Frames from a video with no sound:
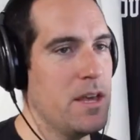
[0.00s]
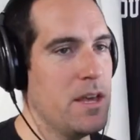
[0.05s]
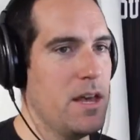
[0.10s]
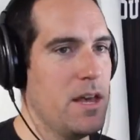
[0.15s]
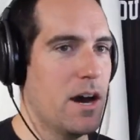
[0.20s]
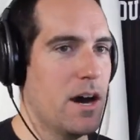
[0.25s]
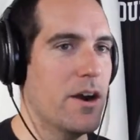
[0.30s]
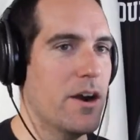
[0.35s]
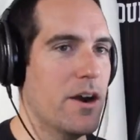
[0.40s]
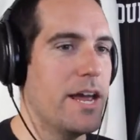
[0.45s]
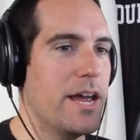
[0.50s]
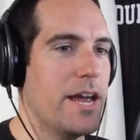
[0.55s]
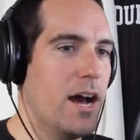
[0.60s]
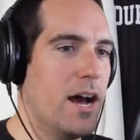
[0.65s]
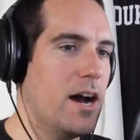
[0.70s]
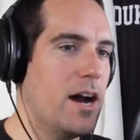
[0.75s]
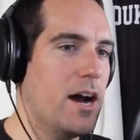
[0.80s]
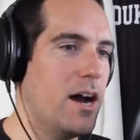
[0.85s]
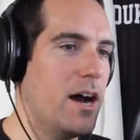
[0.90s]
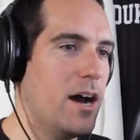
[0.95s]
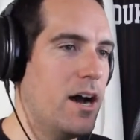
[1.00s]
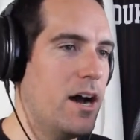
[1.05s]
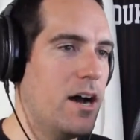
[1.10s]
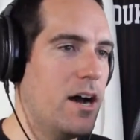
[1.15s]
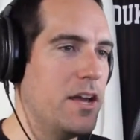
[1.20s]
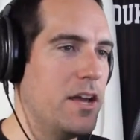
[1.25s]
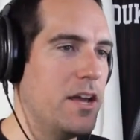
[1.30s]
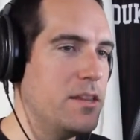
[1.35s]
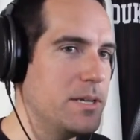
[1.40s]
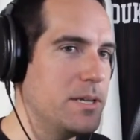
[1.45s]
All right.
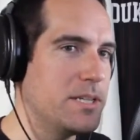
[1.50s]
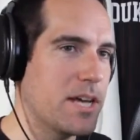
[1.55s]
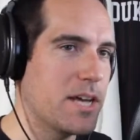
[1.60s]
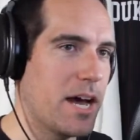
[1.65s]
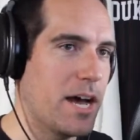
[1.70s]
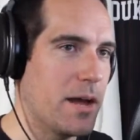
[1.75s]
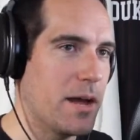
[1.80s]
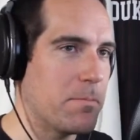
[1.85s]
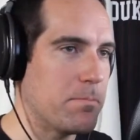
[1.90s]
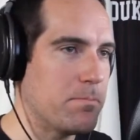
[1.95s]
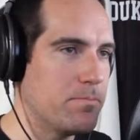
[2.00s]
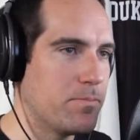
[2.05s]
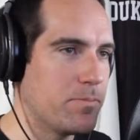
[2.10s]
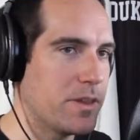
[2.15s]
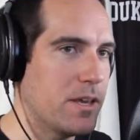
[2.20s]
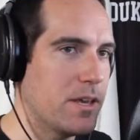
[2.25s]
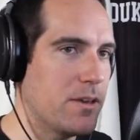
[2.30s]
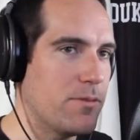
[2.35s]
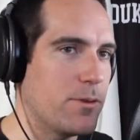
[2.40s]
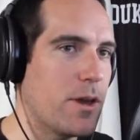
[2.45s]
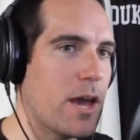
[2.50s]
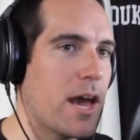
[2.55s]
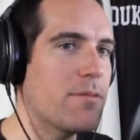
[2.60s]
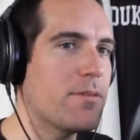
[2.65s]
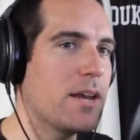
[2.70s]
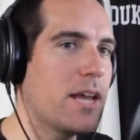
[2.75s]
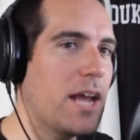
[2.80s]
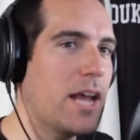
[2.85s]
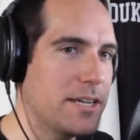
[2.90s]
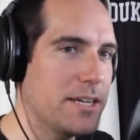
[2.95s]
In the meantime, if you have
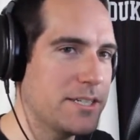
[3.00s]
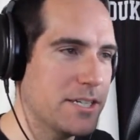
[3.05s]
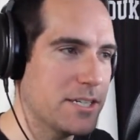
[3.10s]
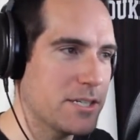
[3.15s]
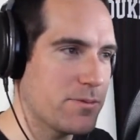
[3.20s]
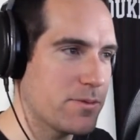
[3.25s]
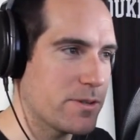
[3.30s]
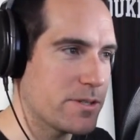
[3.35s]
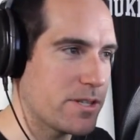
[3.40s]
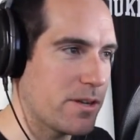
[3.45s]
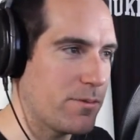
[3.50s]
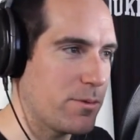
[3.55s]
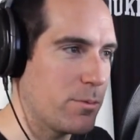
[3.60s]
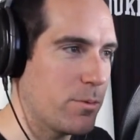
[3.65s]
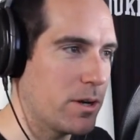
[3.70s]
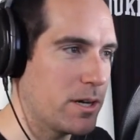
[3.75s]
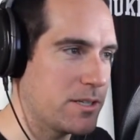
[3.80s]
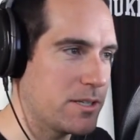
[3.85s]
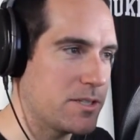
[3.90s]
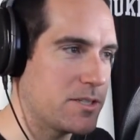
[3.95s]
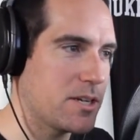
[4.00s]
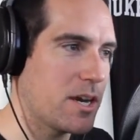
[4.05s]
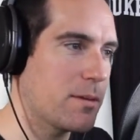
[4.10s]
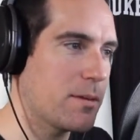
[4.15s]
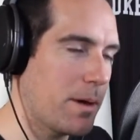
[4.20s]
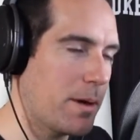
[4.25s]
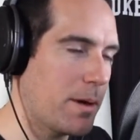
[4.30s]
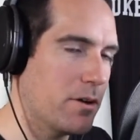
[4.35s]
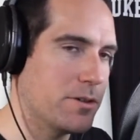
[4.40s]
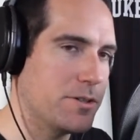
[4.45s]
any ideas for stuff you want us to talk
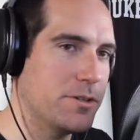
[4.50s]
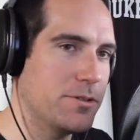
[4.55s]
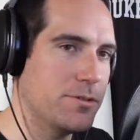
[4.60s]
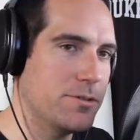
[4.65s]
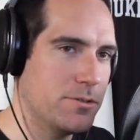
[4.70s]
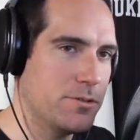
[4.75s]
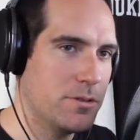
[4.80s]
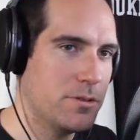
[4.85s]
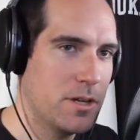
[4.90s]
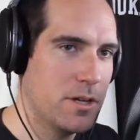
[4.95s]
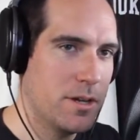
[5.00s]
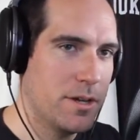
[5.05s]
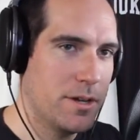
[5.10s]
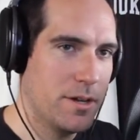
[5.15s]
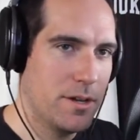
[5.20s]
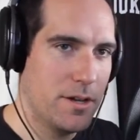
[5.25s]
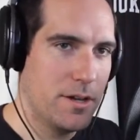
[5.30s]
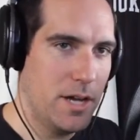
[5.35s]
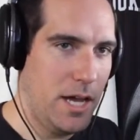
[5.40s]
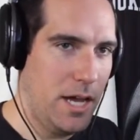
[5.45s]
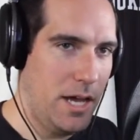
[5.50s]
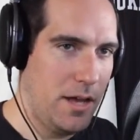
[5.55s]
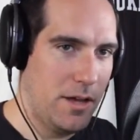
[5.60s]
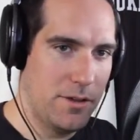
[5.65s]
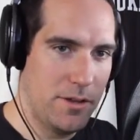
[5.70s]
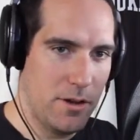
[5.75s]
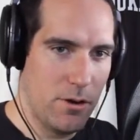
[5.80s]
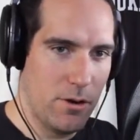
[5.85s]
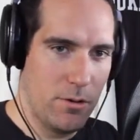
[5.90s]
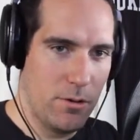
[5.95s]
about or do
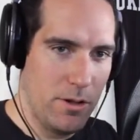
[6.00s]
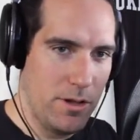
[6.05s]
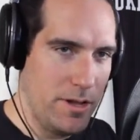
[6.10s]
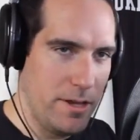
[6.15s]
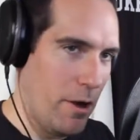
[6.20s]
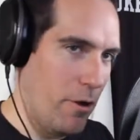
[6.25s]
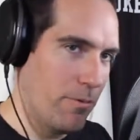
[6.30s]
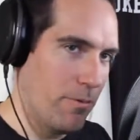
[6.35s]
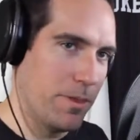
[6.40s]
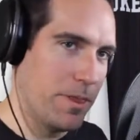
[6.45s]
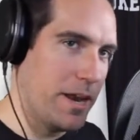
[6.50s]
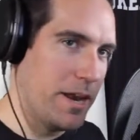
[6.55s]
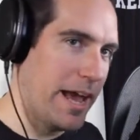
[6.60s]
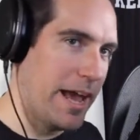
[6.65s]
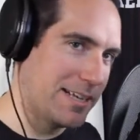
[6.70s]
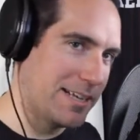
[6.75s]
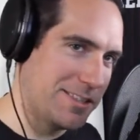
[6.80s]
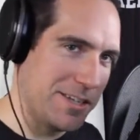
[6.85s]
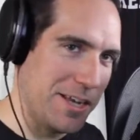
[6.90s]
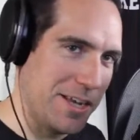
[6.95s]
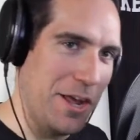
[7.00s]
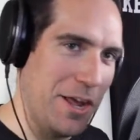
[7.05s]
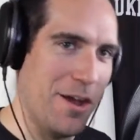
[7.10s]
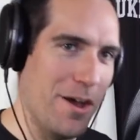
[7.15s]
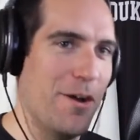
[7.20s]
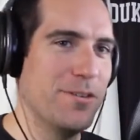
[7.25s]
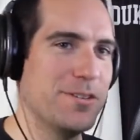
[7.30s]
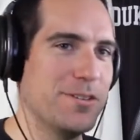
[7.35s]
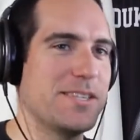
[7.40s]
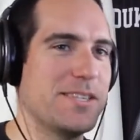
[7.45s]
over the next
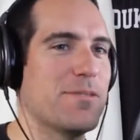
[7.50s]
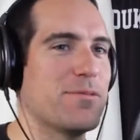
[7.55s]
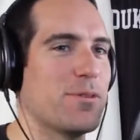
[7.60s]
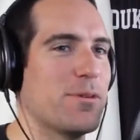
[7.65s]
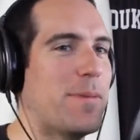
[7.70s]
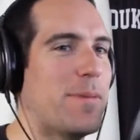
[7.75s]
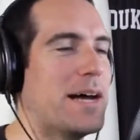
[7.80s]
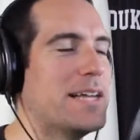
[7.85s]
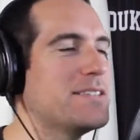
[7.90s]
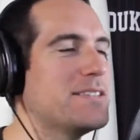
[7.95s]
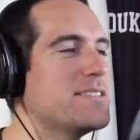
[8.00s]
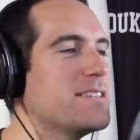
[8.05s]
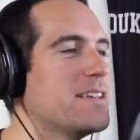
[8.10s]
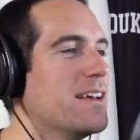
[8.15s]
several months,